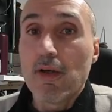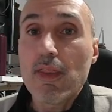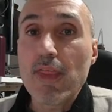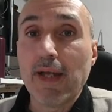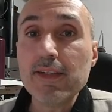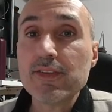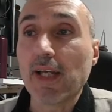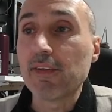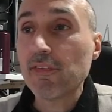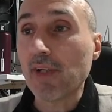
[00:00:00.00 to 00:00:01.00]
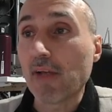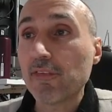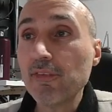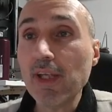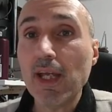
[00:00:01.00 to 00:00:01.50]
Then inside this
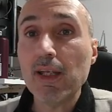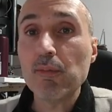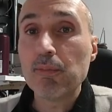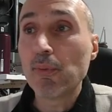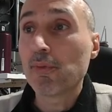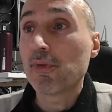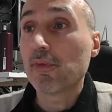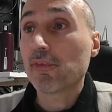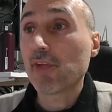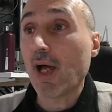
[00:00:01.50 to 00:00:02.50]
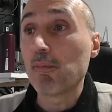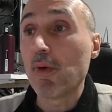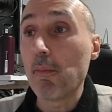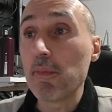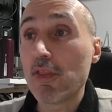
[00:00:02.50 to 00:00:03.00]
class, you can put
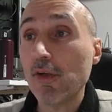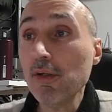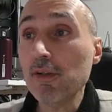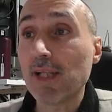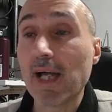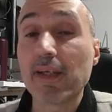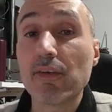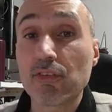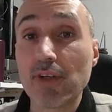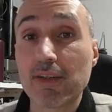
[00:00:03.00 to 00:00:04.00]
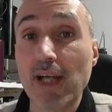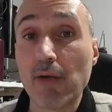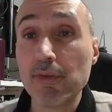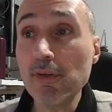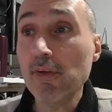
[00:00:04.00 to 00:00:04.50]
some method like extract
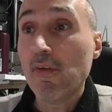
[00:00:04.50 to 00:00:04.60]
audio,